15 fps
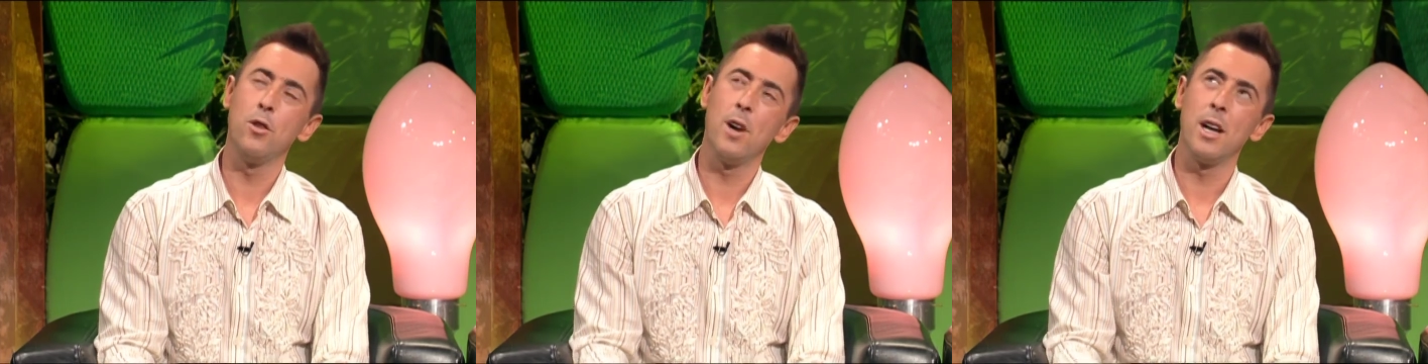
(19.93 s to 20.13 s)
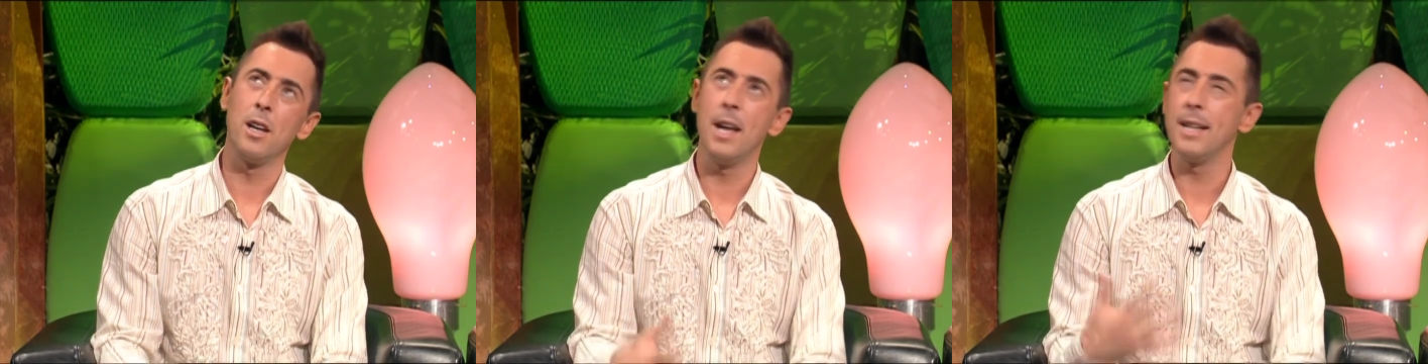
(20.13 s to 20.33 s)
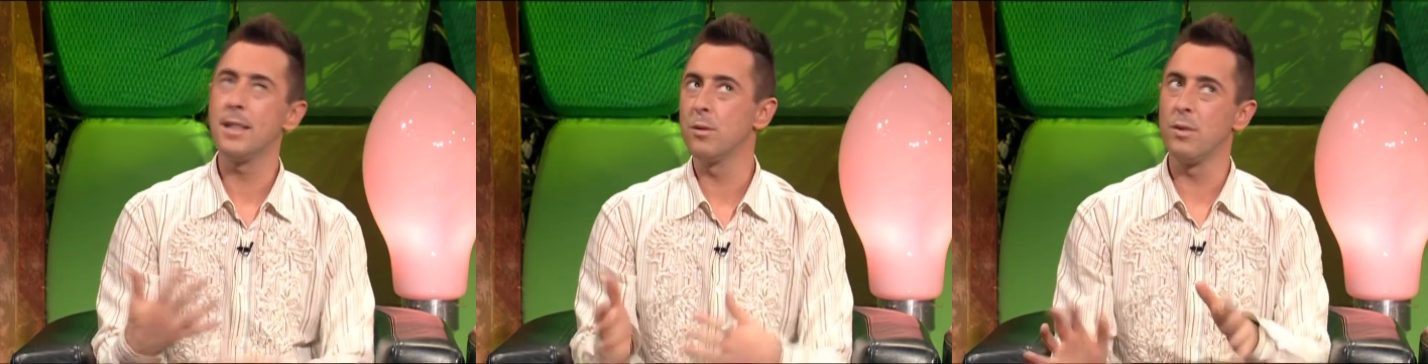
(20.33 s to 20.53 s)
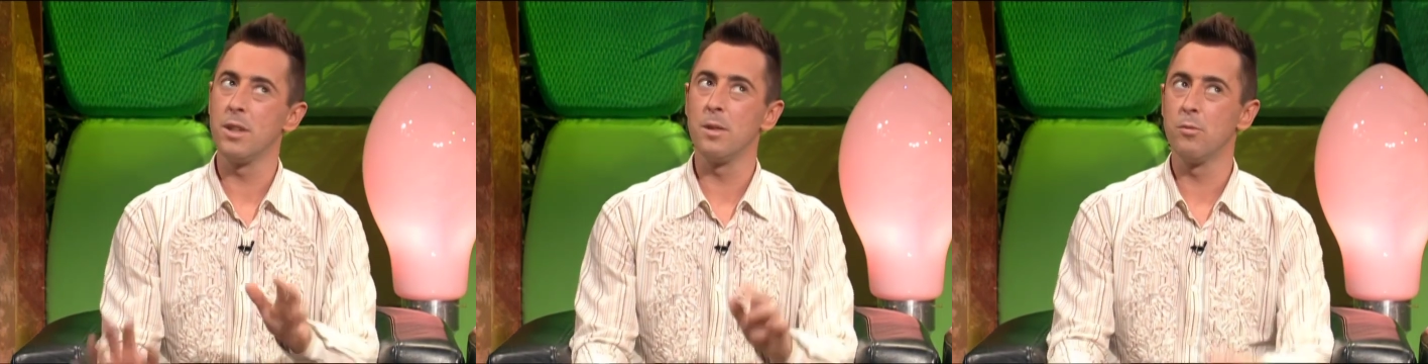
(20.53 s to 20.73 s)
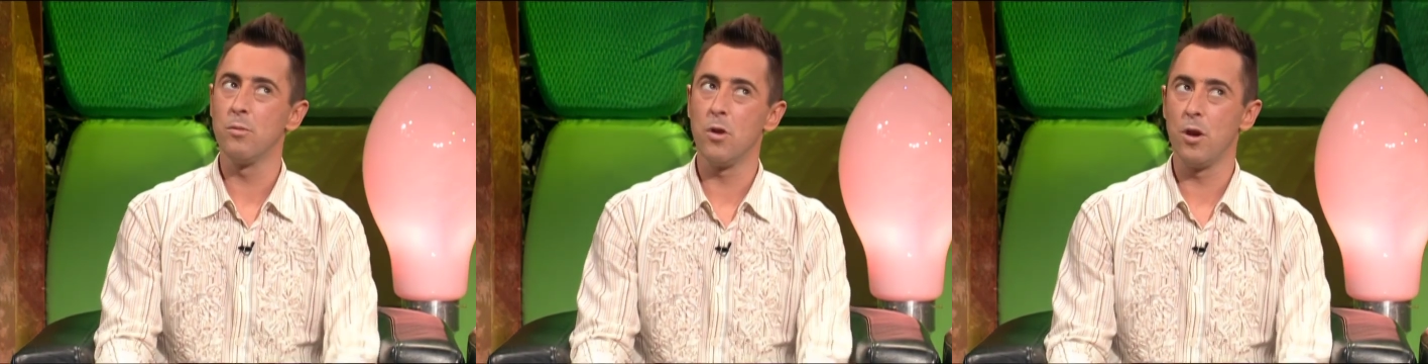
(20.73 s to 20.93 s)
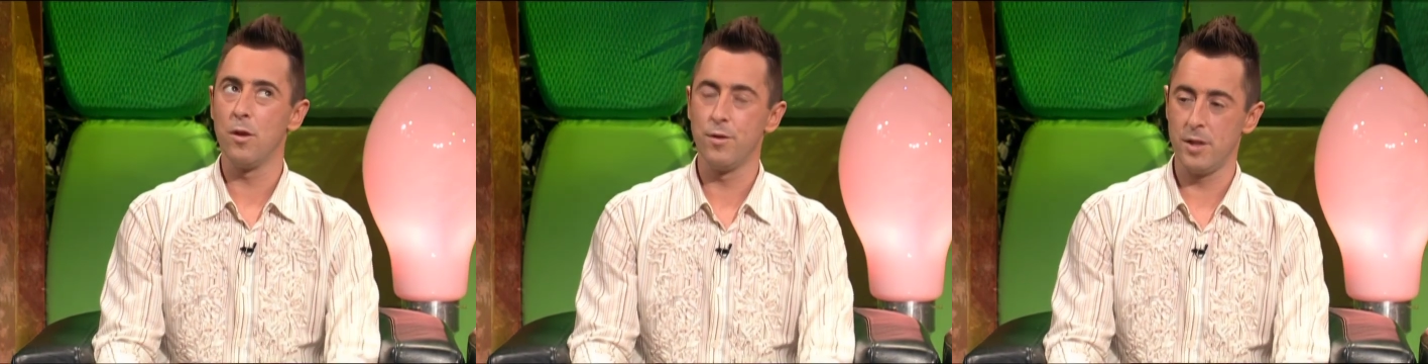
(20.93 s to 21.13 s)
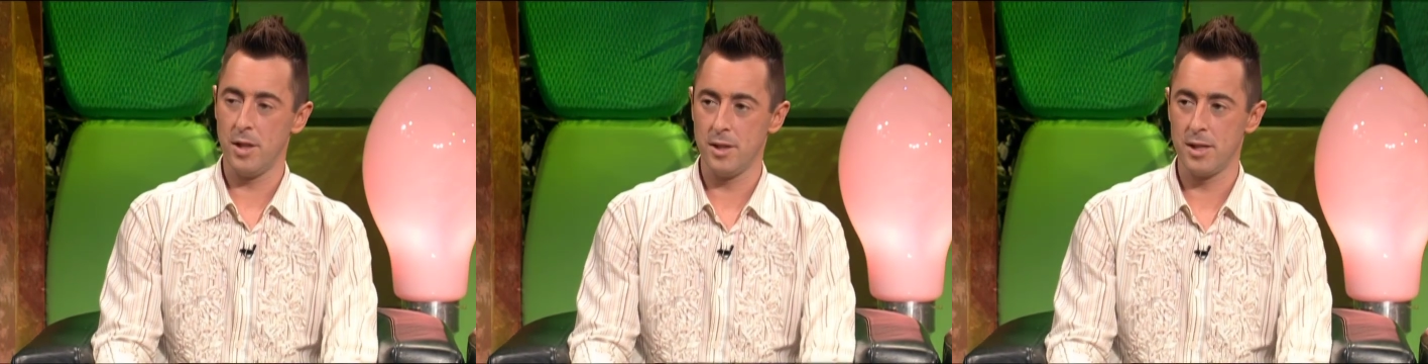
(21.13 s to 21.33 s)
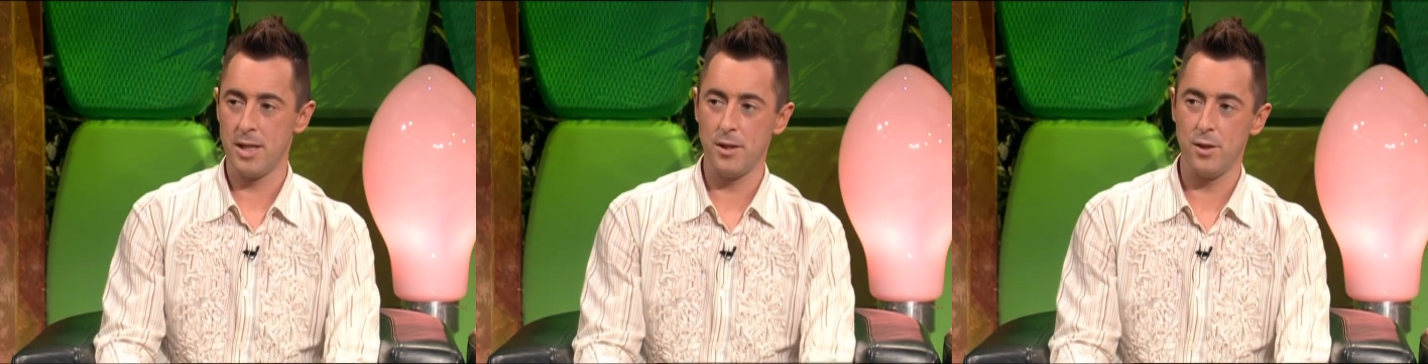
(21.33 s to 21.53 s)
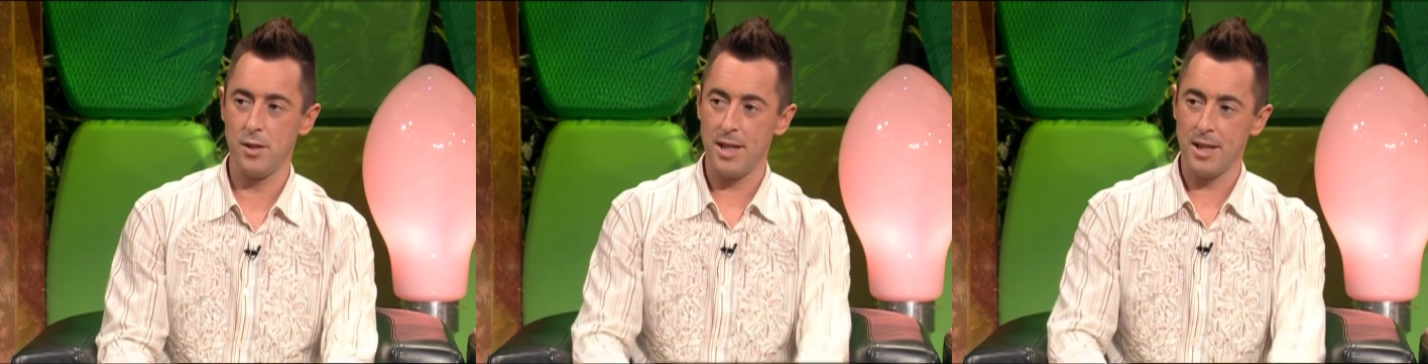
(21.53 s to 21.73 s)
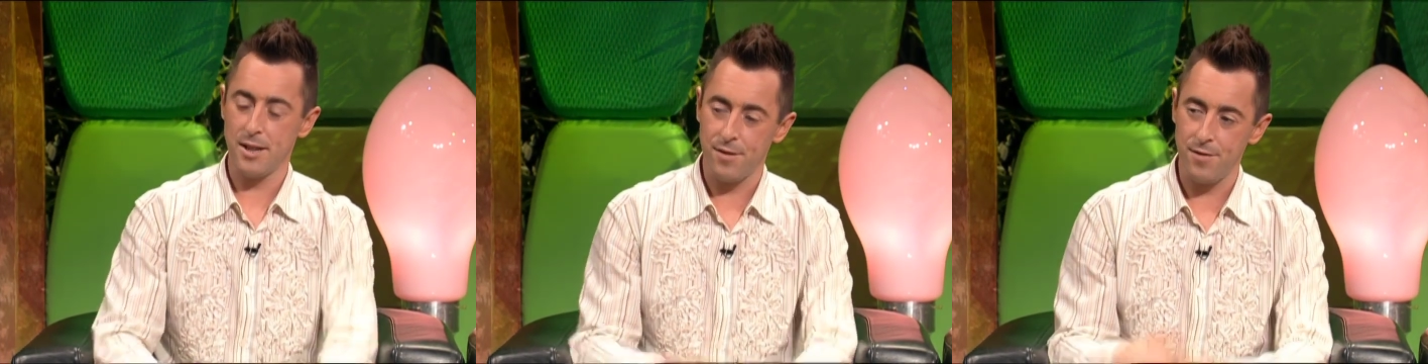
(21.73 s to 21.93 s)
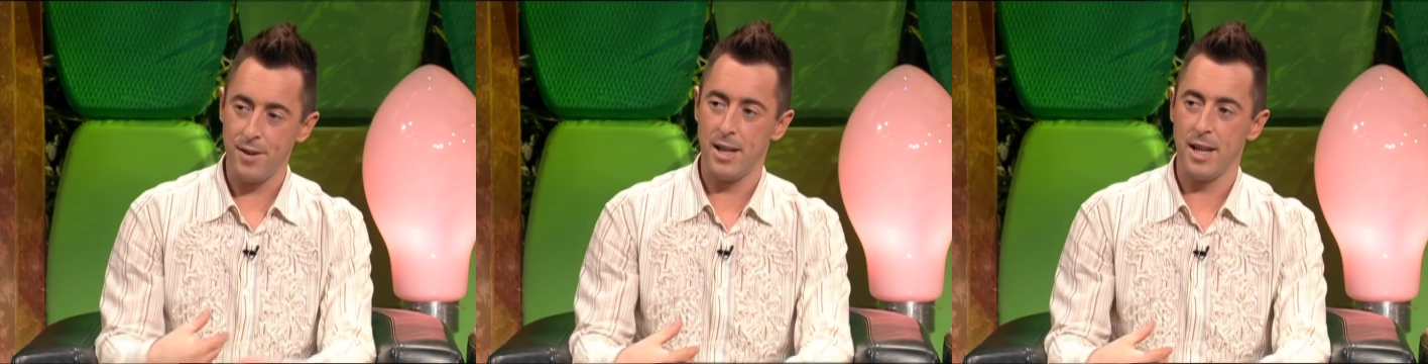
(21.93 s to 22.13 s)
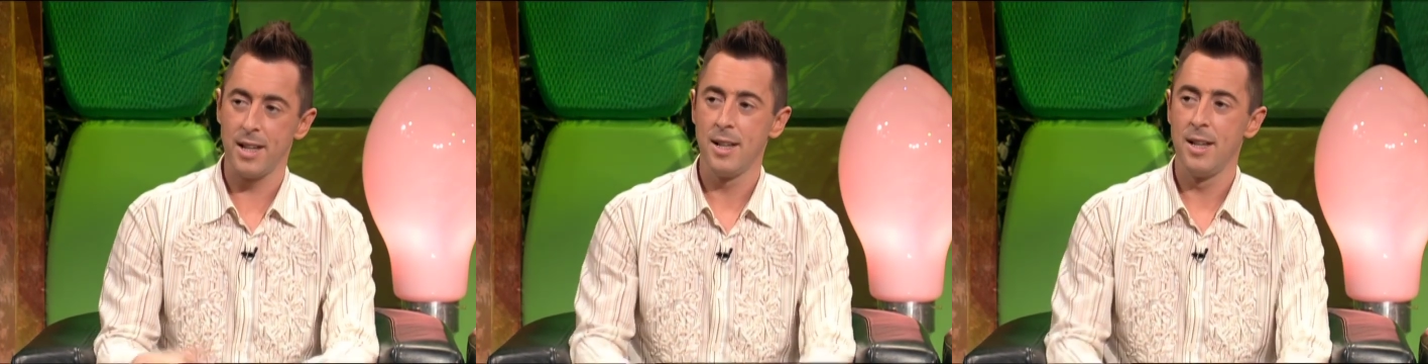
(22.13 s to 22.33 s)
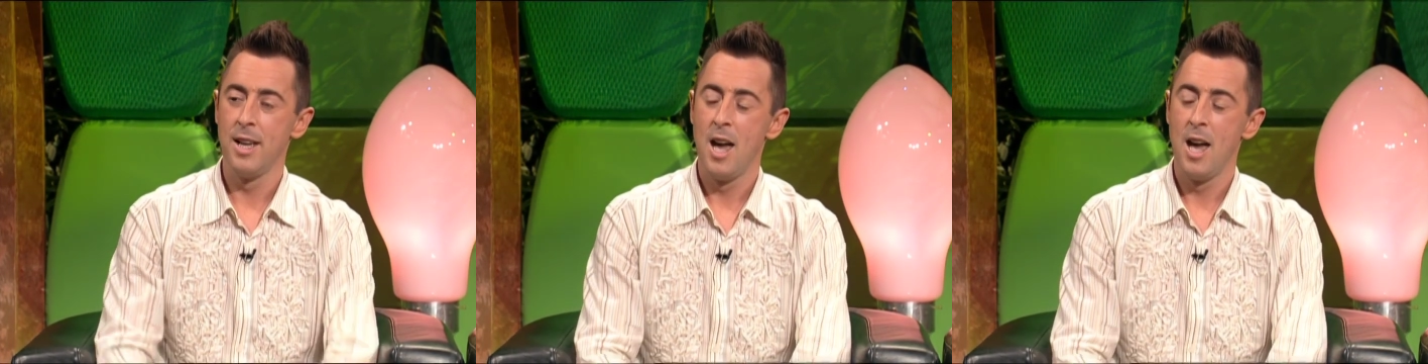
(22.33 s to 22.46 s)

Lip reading: I like to wear them often because I do like the feeling.